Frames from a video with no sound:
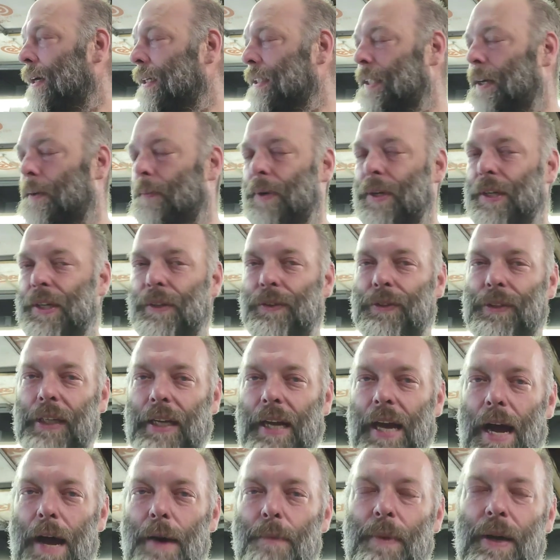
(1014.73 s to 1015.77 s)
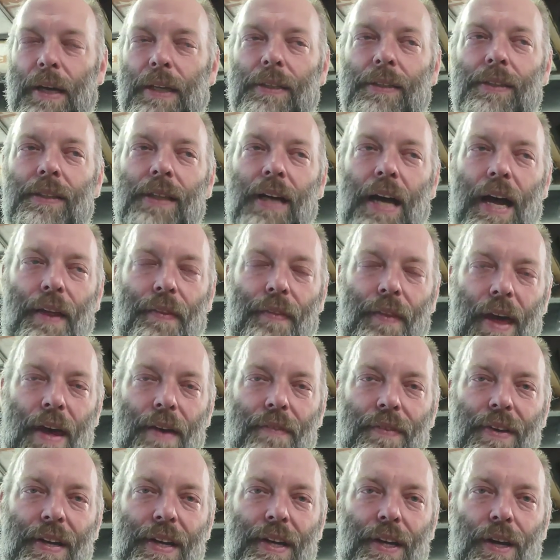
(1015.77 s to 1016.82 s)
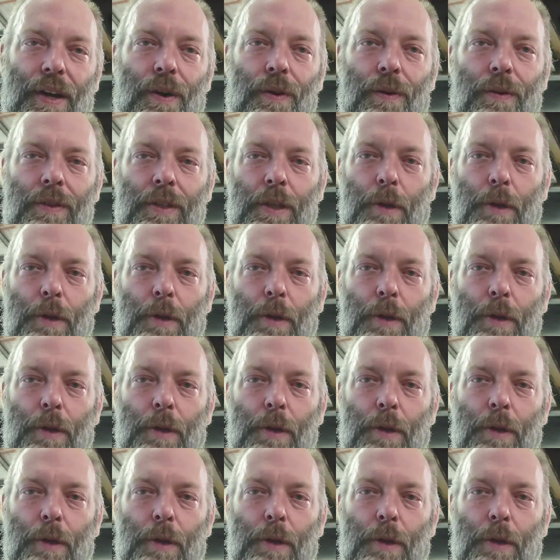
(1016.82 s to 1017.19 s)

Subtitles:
because I'm going to use the comments on that video